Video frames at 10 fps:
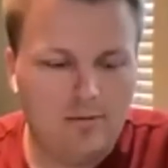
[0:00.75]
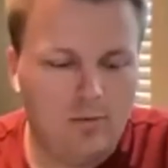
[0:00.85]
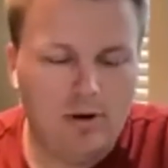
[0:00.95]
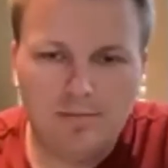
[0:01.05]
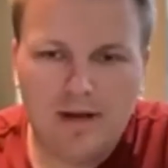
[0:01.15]

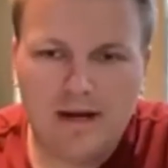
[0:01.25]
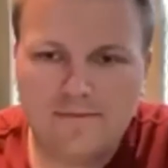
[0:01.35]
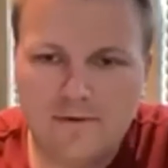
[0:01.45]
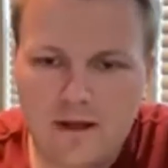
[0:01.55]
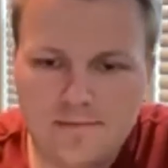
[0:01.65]
Welcome back
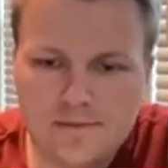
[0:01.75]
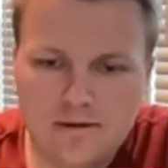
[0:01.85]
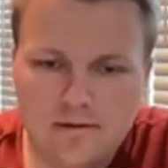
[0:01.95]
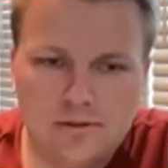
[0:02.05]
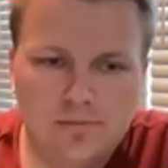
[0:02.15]
for another episode
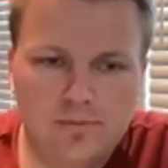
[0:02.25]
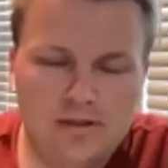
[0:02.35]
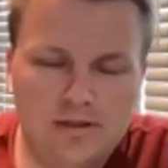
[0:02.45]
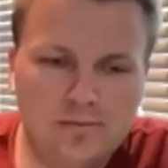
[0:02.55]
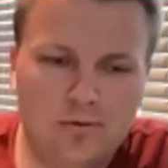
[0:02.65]
of Two
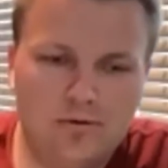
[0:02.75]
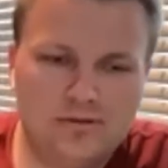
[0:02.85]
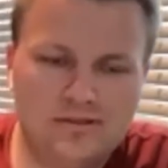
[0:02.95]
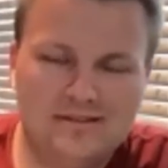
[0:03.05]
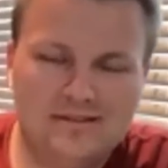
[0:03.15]
Plane
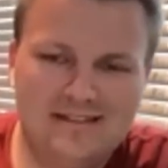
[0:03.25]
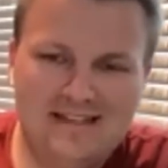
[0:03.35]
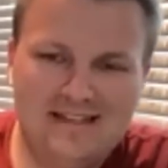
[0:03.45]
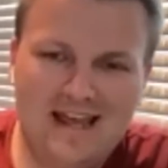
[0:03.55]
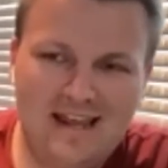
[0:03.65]
Sports.
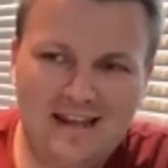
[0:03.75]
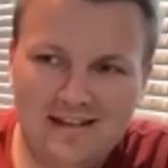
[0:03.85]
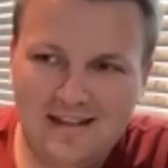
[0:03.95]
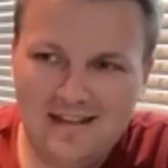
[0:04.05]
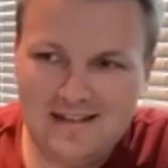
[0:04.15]

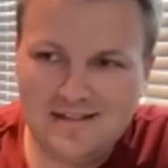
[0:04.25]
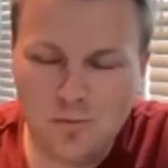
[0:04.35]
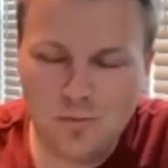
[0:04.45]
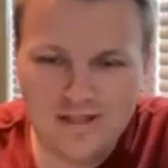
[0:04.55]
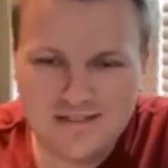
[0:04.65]
Today is
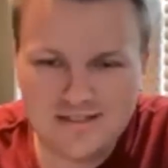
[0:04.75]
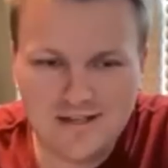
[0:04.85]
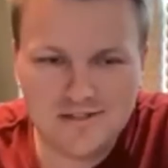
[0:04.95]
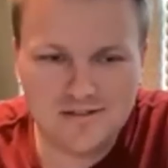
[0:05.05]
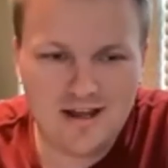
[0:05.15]

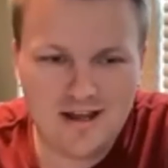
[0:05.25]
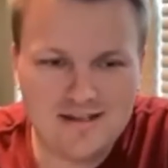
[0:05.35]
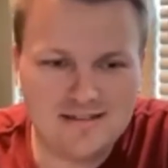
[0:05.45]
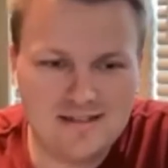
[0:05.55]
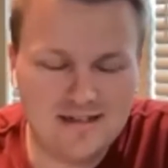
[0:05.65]
Wednesday, July
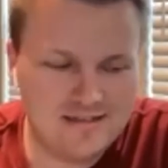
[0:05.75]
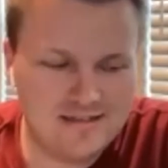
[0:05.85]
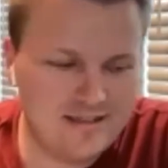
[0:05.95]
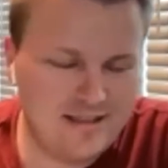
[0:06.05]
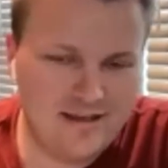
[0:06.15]

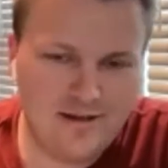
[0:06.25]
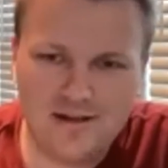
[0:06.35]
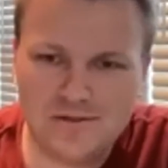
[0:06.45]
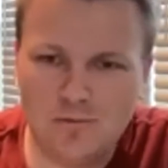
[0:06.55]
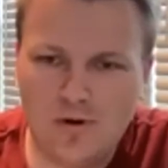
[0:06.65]
6th that you
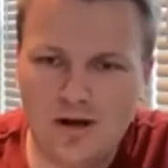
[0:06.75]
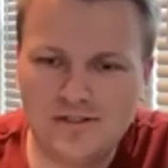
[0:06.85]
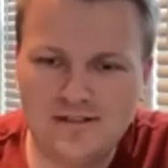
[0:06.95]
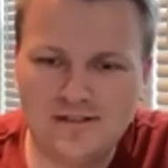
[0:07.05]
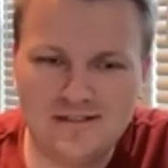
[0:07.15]
guys are
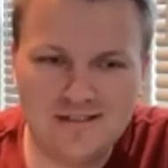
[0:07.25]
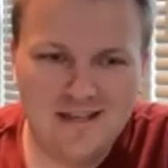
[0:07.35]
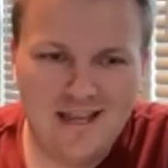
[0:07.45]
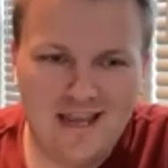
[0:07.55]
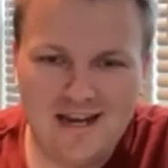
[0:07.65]
watching this.
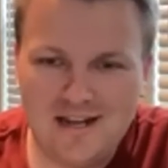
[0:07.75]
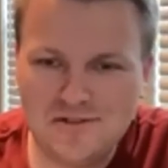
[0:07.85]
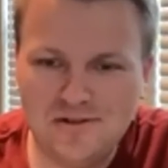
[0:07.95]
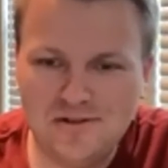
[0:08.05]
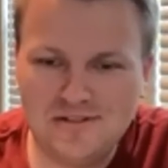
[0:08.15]
And as
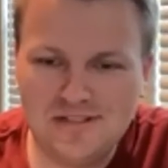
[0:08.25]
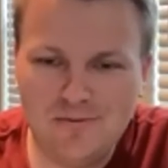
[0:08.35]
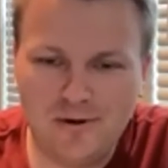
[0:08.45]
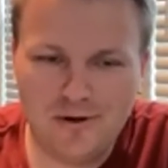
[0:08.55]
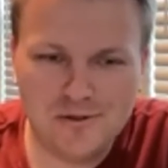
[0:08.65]
you can see,
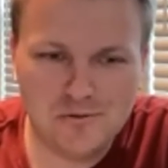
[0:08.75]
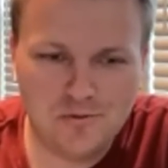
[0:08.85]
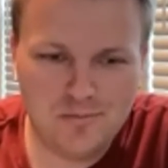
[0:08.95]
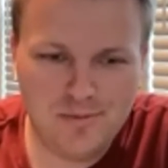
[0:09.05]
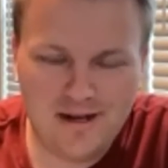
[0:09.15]
we are
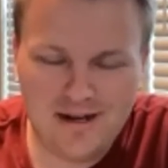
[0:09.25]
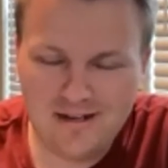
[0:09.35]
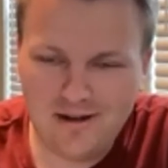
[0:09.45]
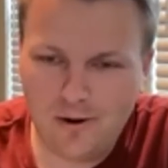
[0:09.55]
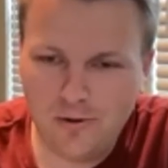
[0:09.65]
joined
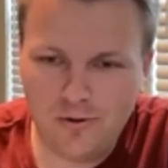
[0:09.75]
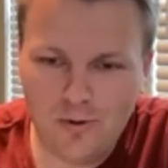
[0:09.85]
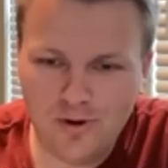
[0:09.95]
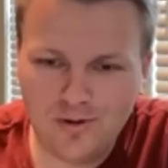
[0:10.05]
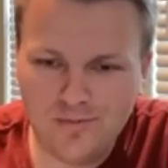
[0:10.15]
by
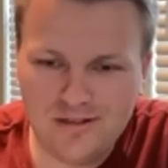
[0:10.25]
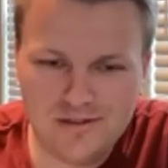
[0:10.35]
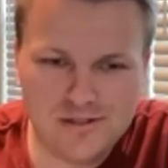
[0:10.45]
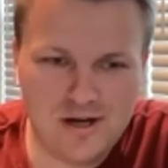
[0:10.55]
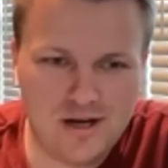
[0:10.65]
Oklahoma commit
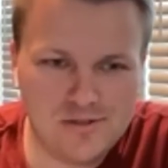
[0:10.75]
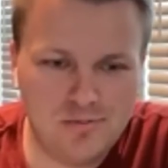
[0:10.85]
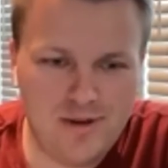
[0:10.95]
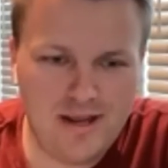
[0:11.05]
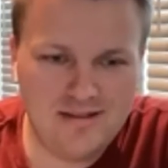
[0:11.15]
Joshua
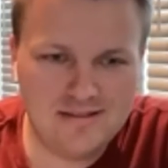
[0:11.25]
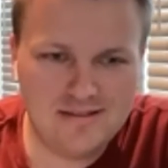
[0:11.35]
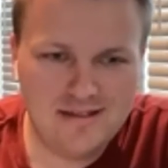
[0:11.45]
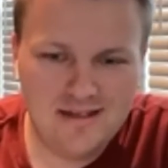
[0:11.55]
Bates.